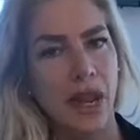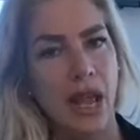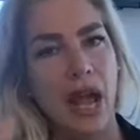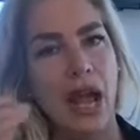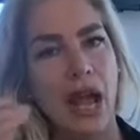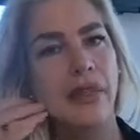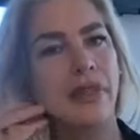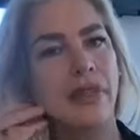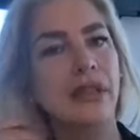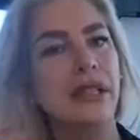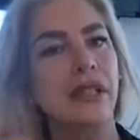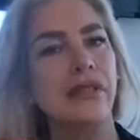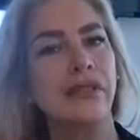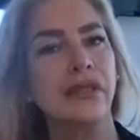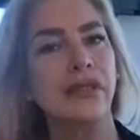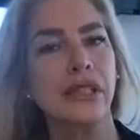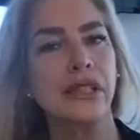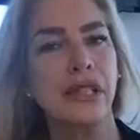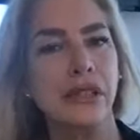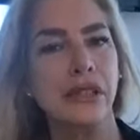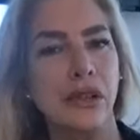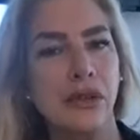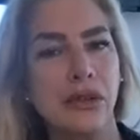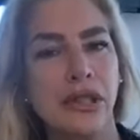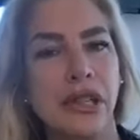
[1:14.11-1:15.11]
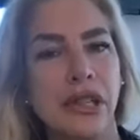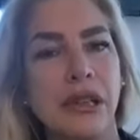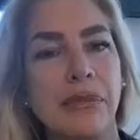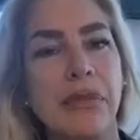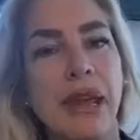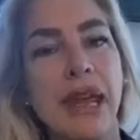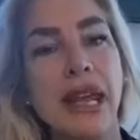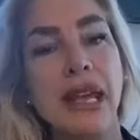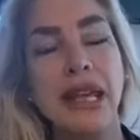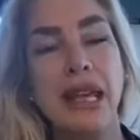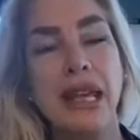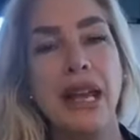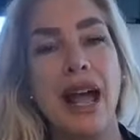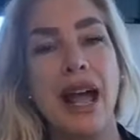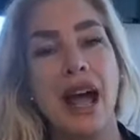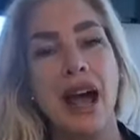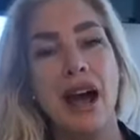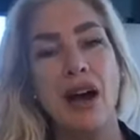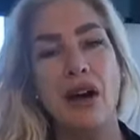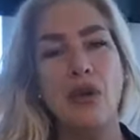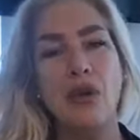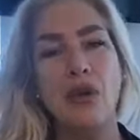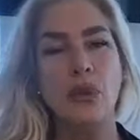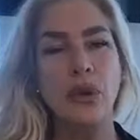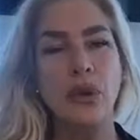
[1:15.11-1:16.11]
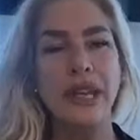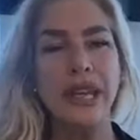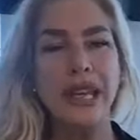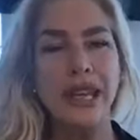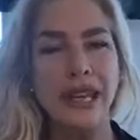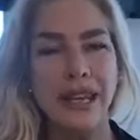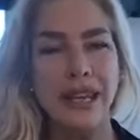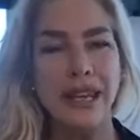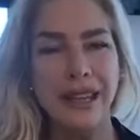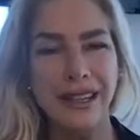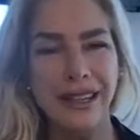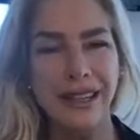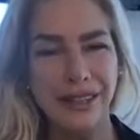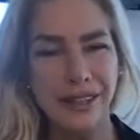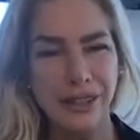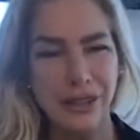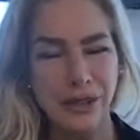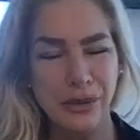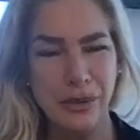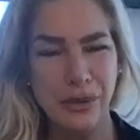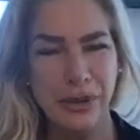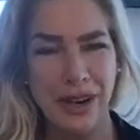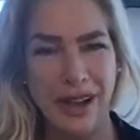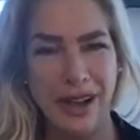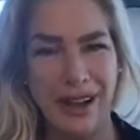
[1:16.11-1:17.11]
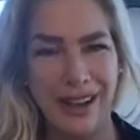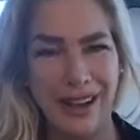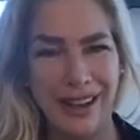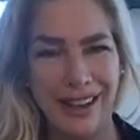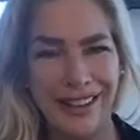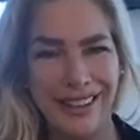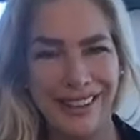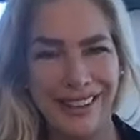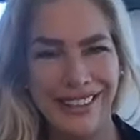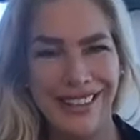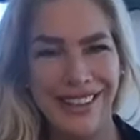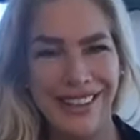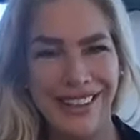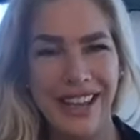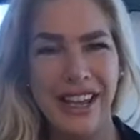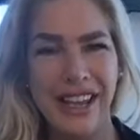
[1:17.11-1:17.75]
and the difference that those can make, and how we, you and I,